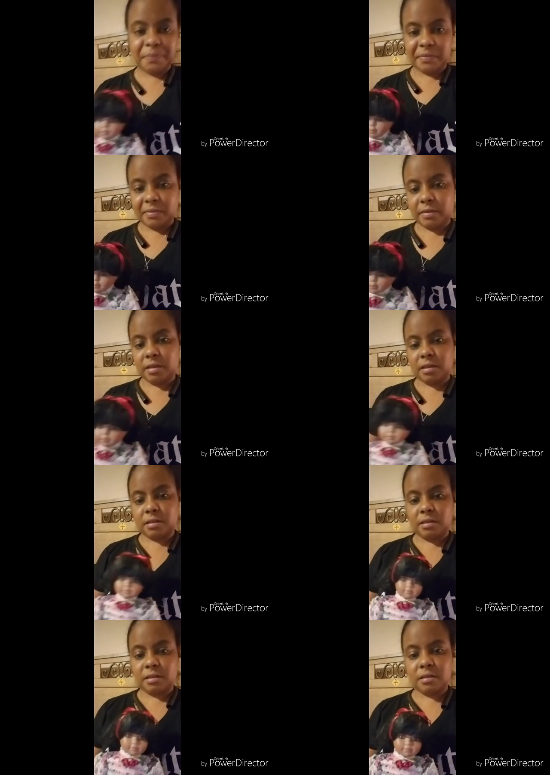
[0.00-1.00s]

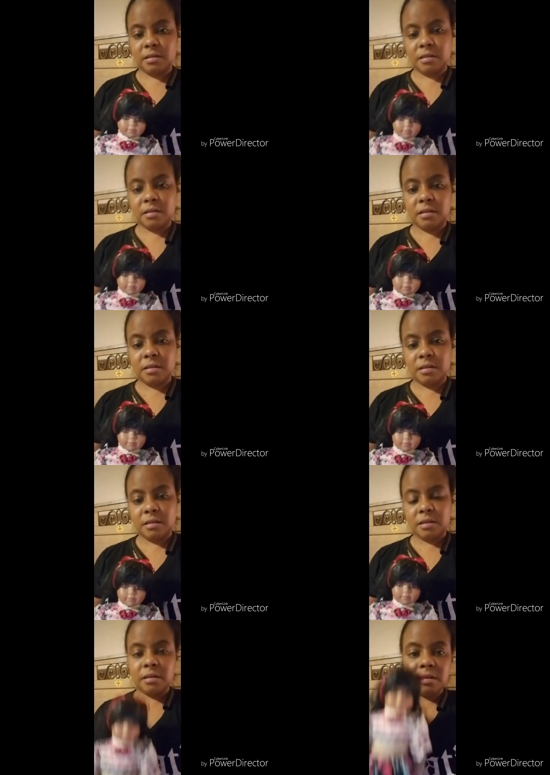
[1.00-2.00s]

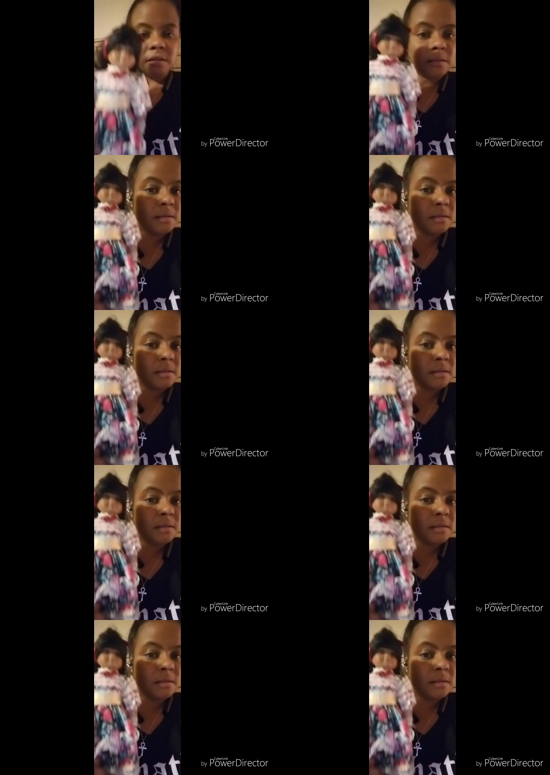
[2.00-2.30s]
(silence)